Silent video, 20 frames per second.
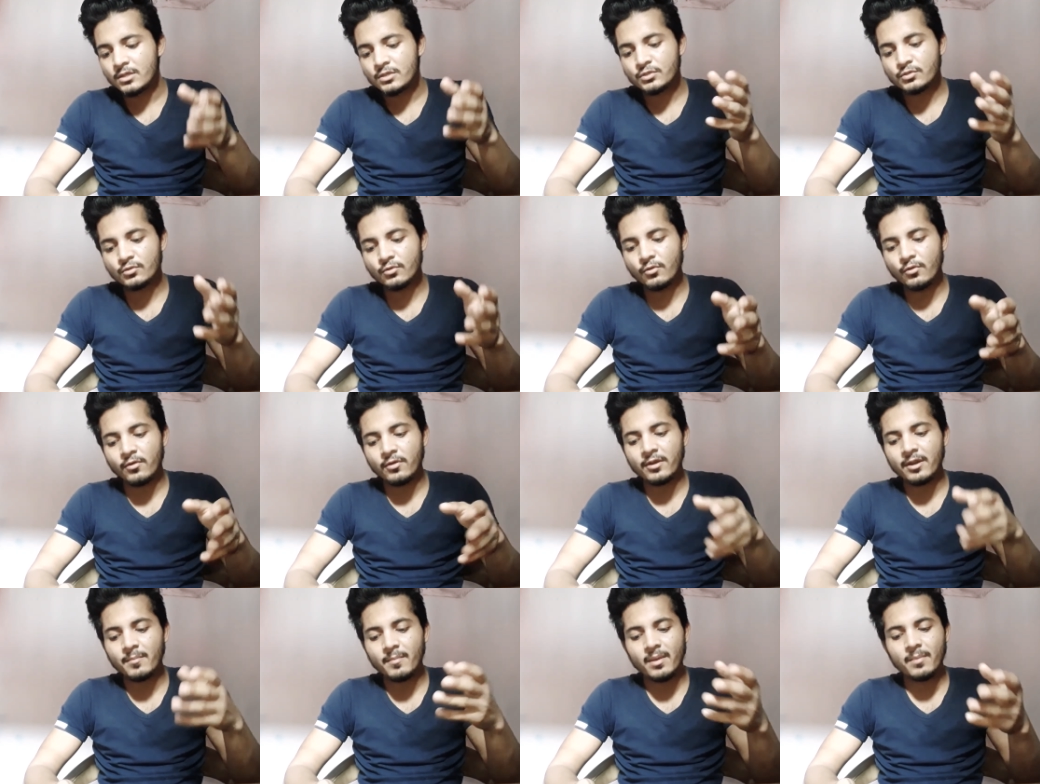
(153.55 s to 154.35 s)
so
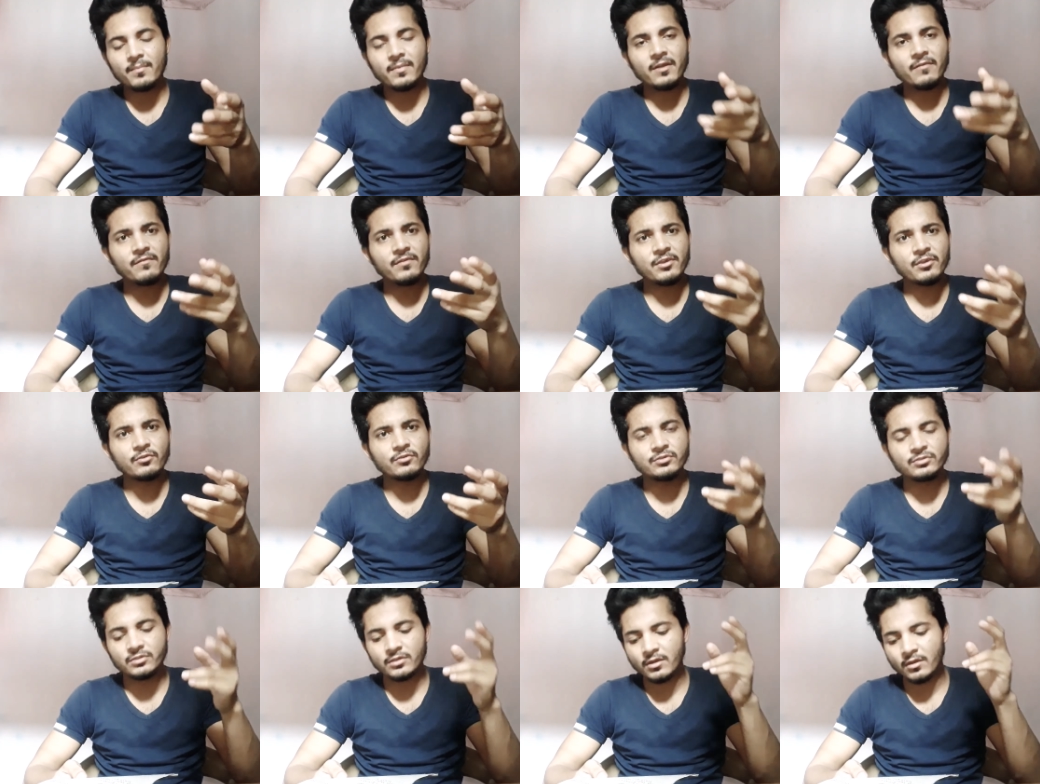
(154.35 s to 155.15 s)
remember we
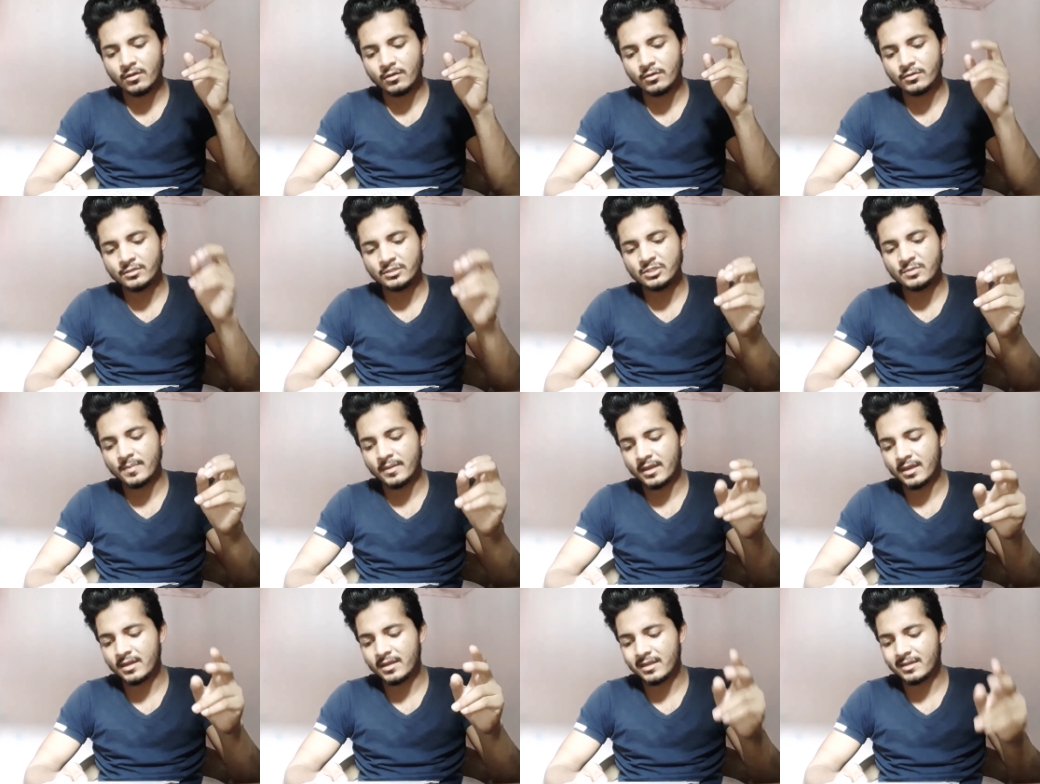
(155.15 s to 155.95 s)
use on
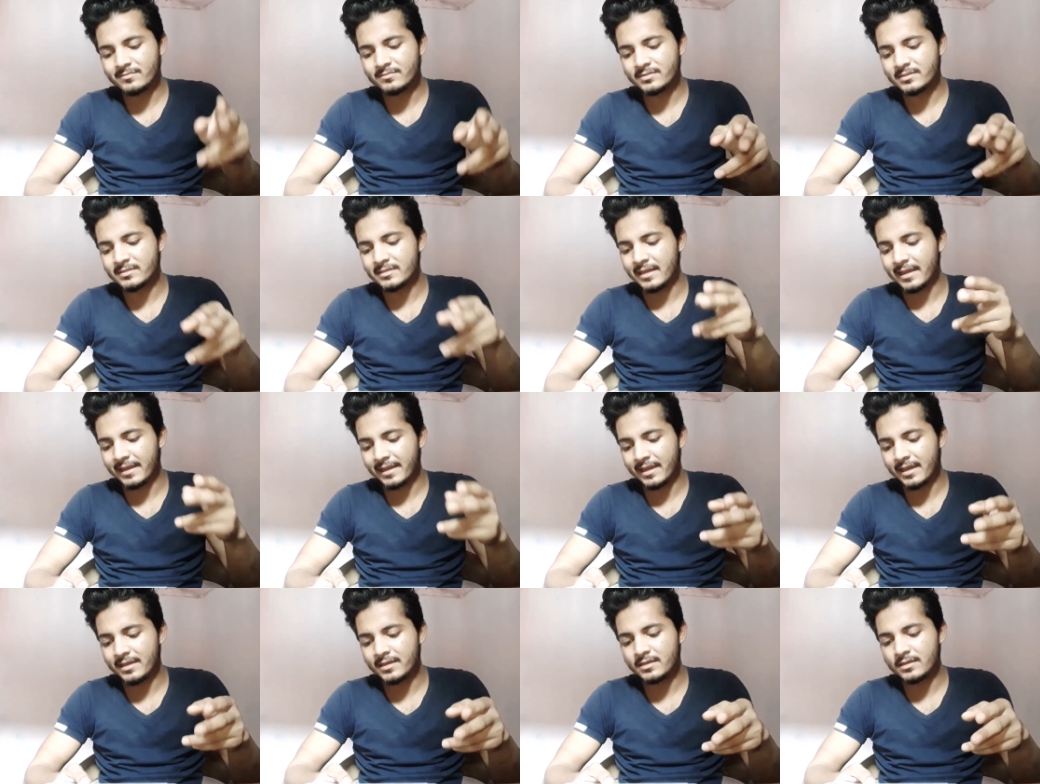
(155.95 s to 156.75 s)
speaking terms
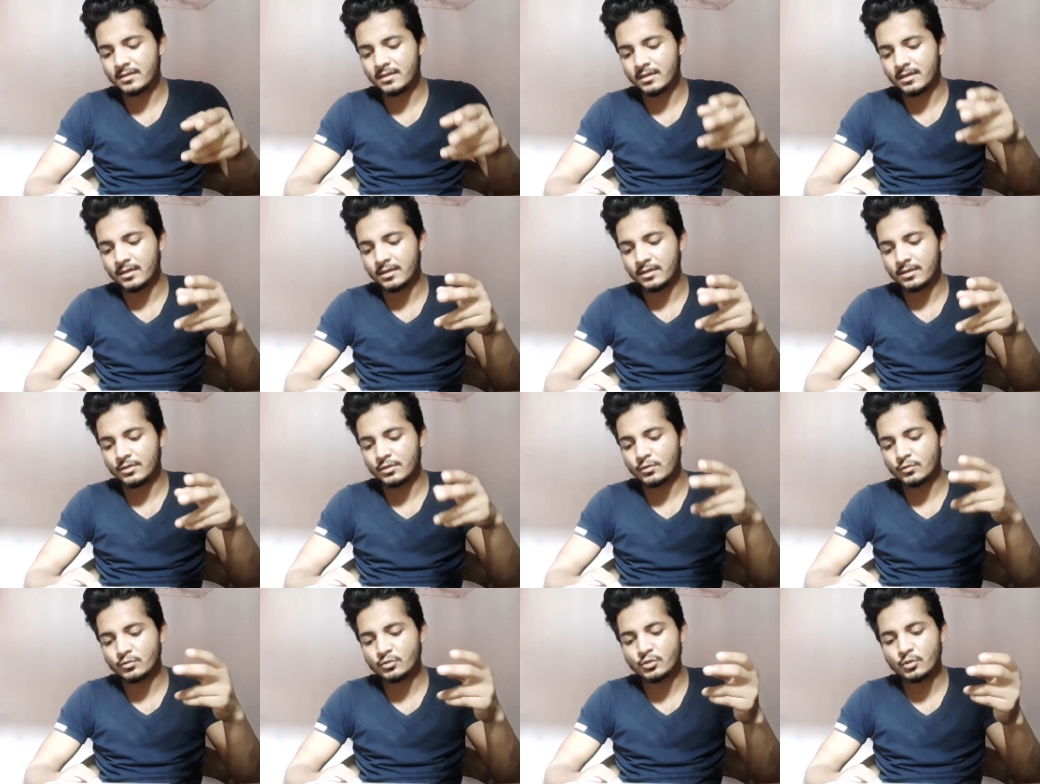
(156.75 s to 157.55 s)
again uh,
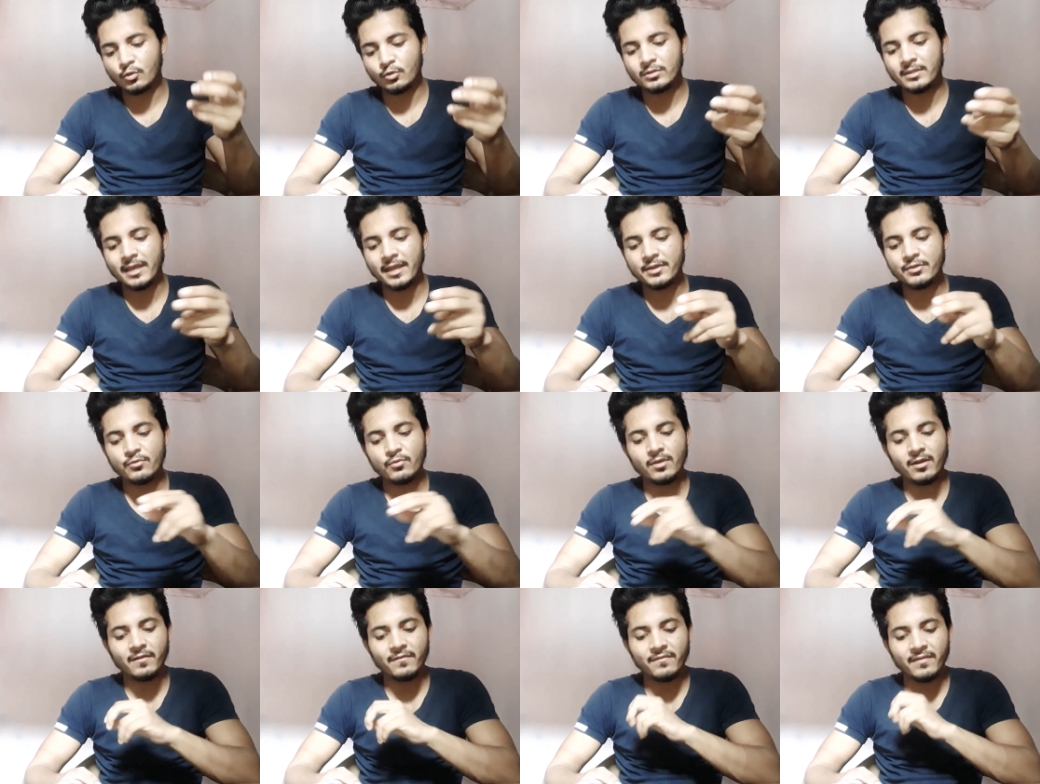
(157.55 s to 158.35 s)
to show that you
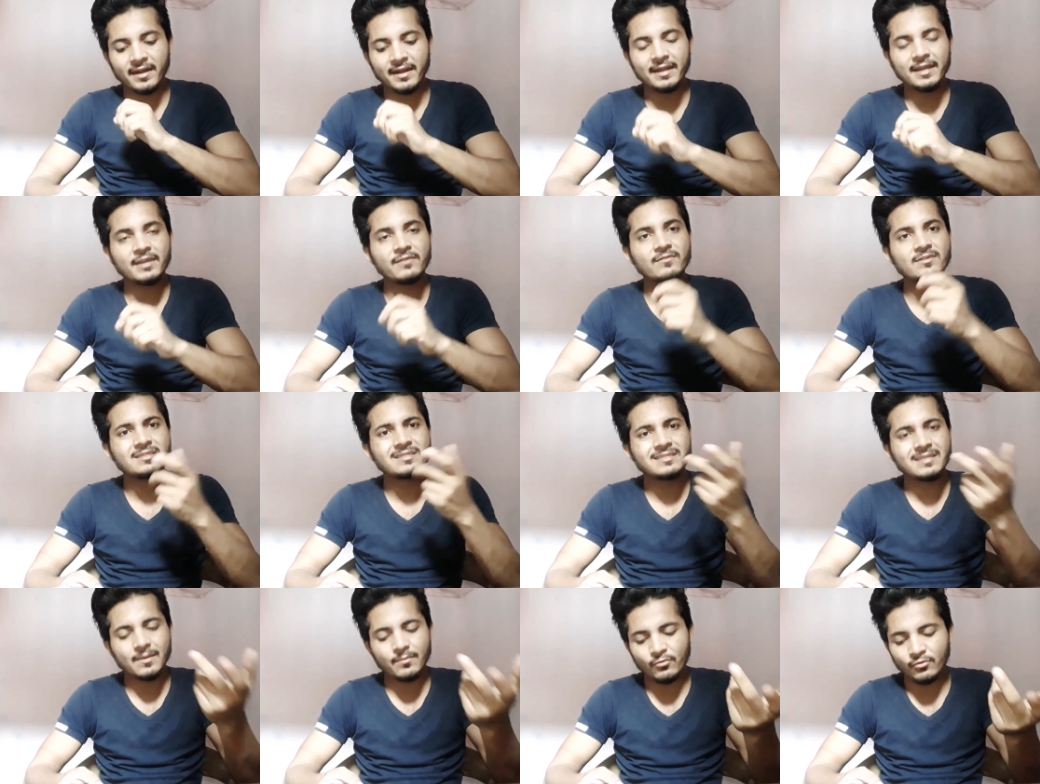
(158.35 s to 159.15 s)
are friendly with
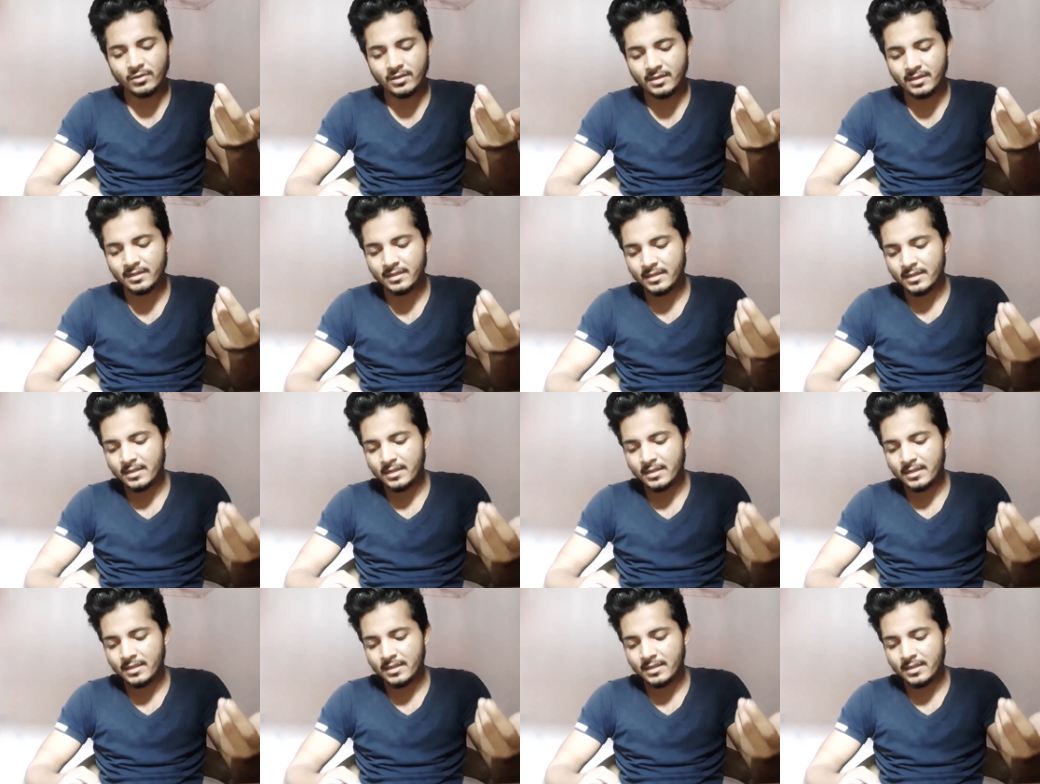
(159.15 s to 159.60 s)
someone